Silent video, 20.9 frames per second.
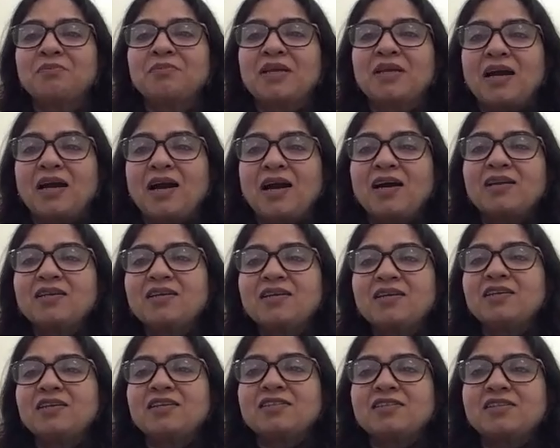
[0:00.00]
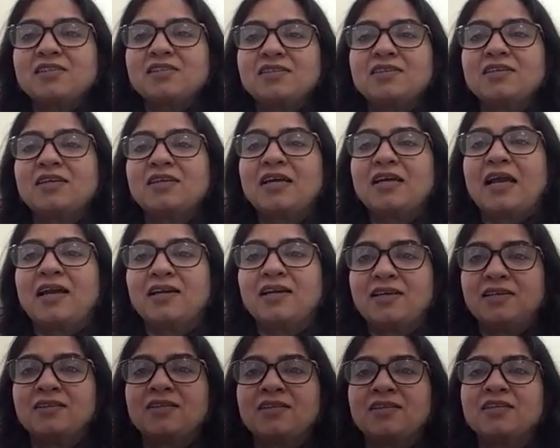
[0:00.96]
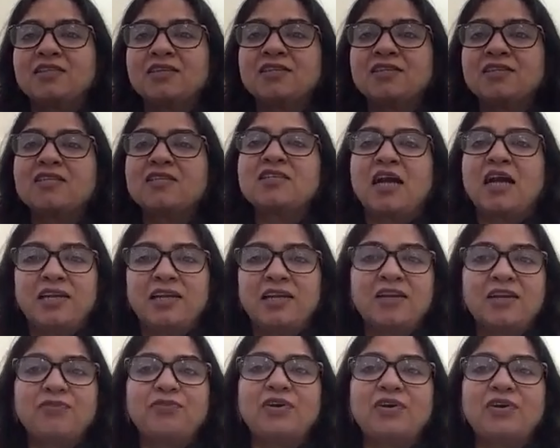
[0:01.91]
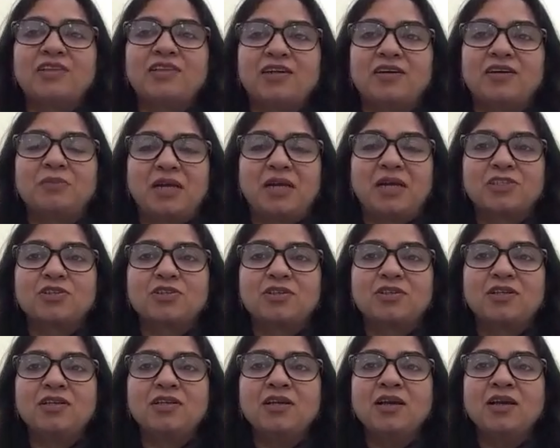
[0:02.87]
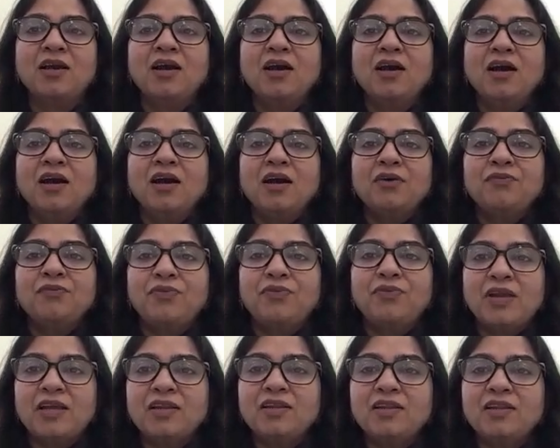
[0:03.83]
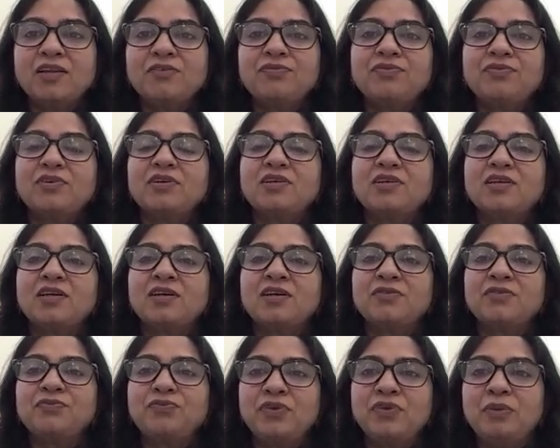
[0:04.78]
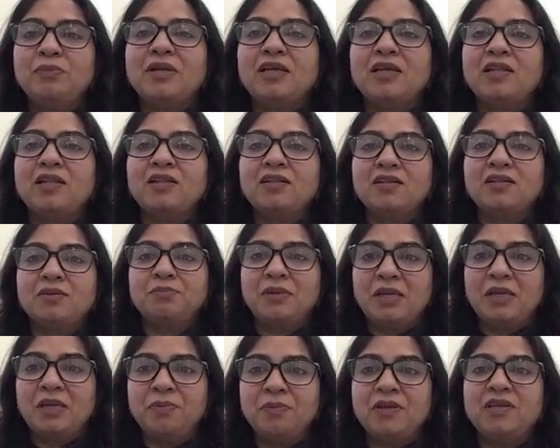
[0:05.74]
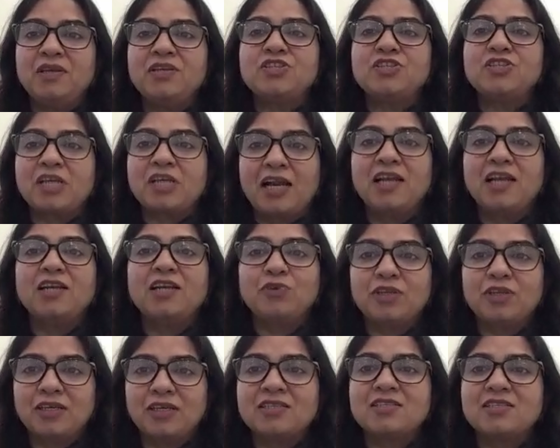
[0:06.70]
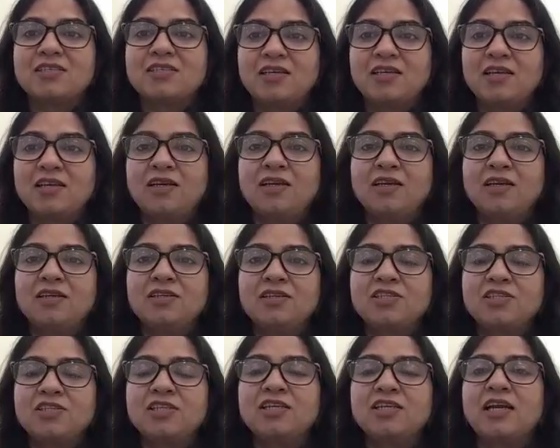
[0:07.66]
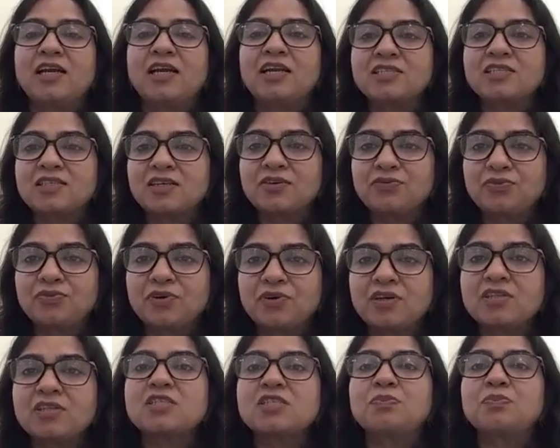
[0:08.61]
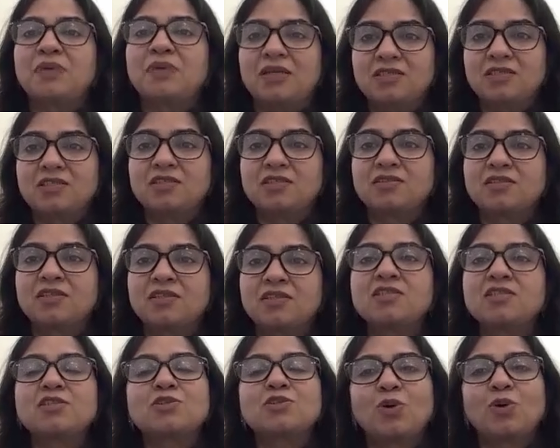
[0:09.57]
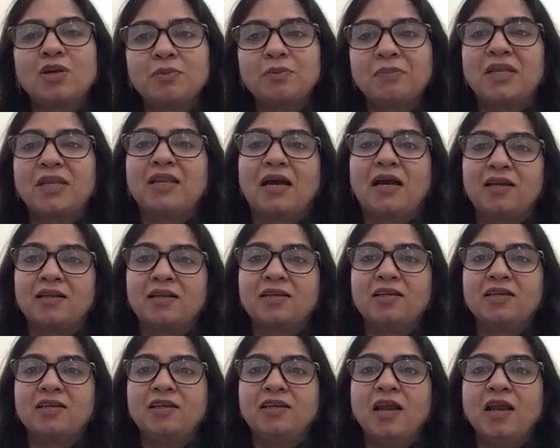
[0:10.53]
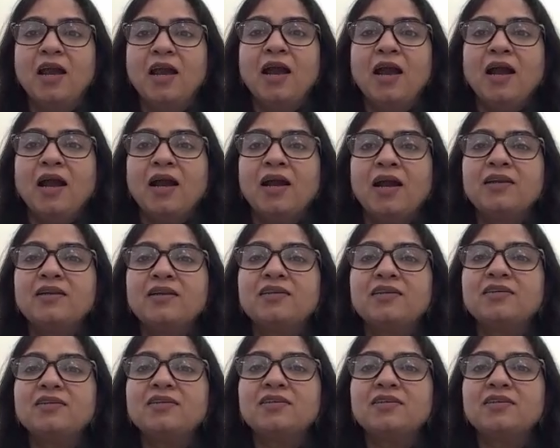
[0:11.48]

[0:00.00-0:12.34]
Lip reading: Menarche is this is a scientific term actually. Whenever a female baby child, we can say, she gets the first menses, this is called menarche. And